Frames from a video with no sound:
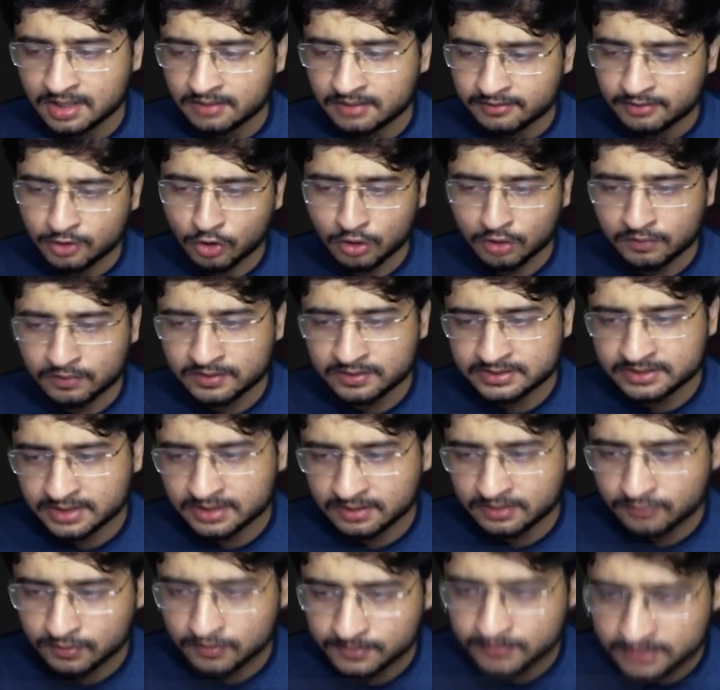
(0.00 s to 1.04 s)
We'll always
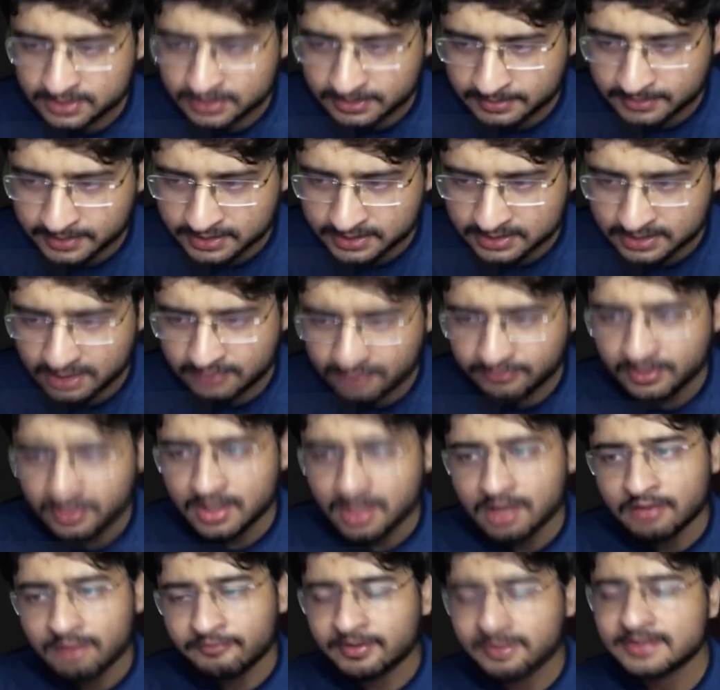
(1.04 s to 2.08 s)
return from this statement itself.
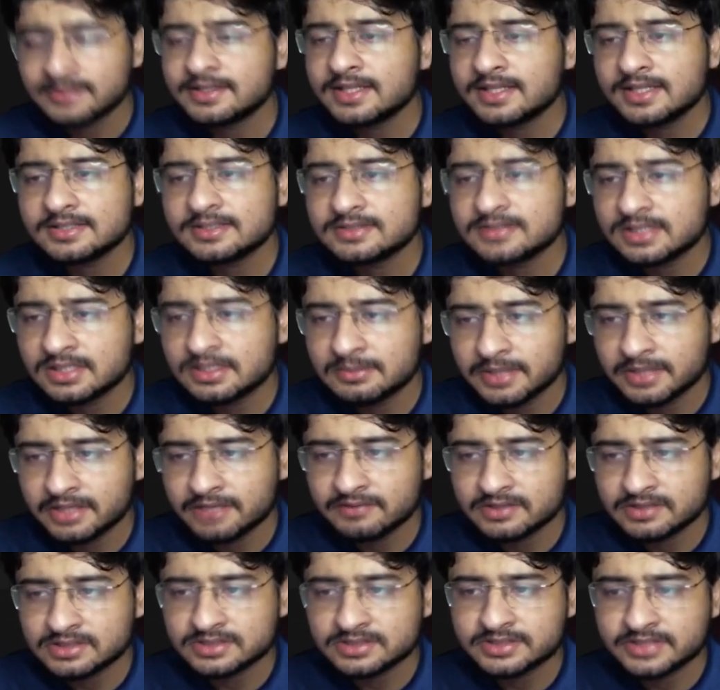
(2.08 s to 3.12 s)
One thing is still
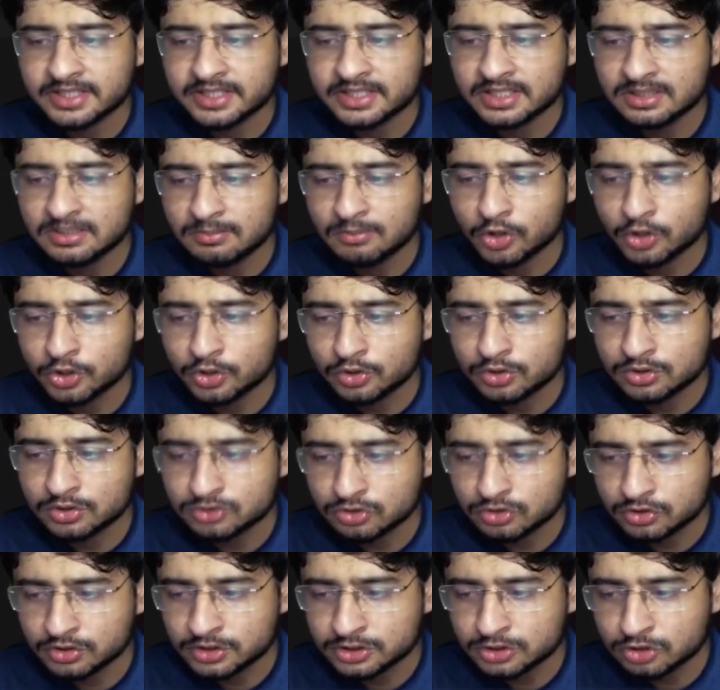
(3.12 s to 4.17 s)
remaining, which is taking the modulus
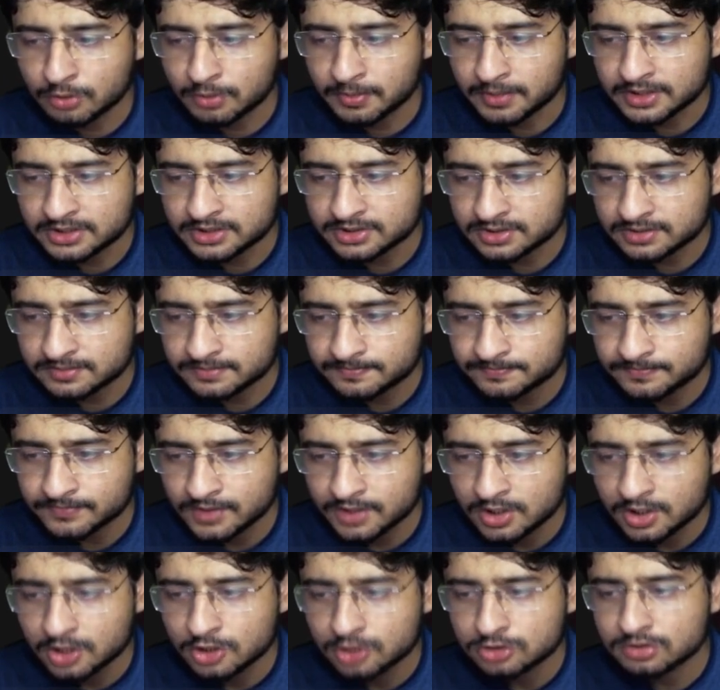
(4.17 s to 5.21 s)
from this operation.
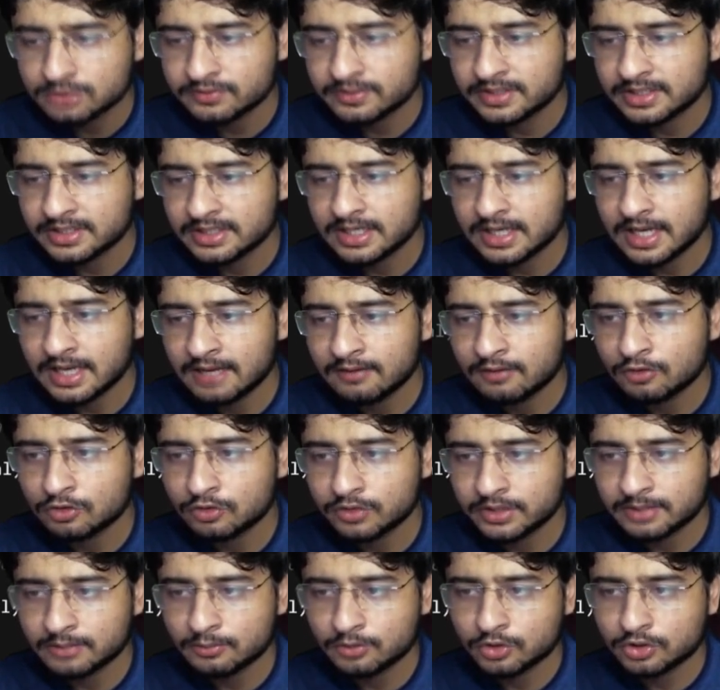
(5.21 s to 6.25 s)
So when I want to
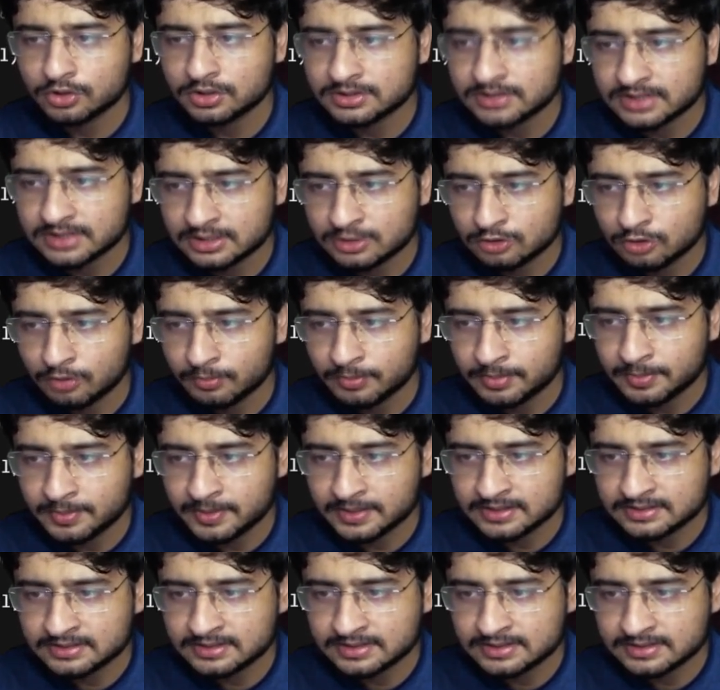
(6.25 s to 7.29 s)
take modulus, I'll copy
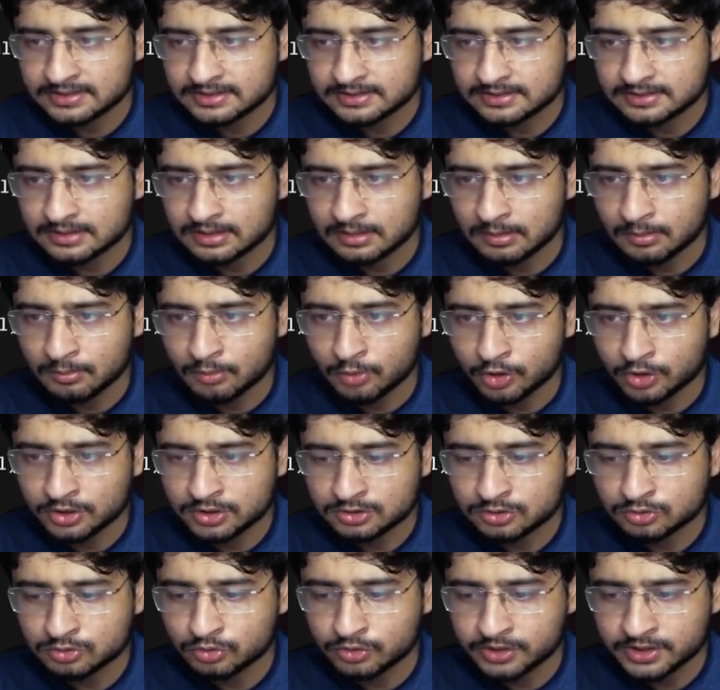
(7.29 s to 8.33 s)
paste this
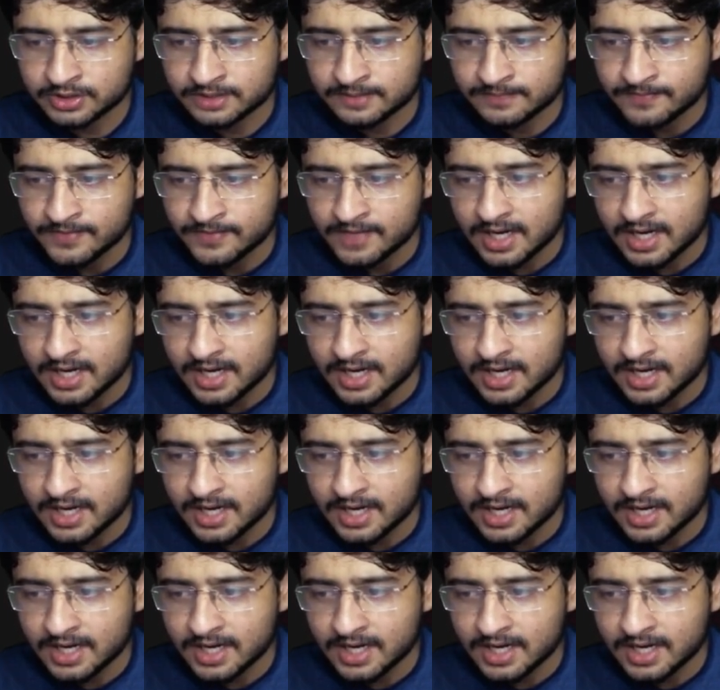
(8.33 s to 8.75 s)
modulus code here.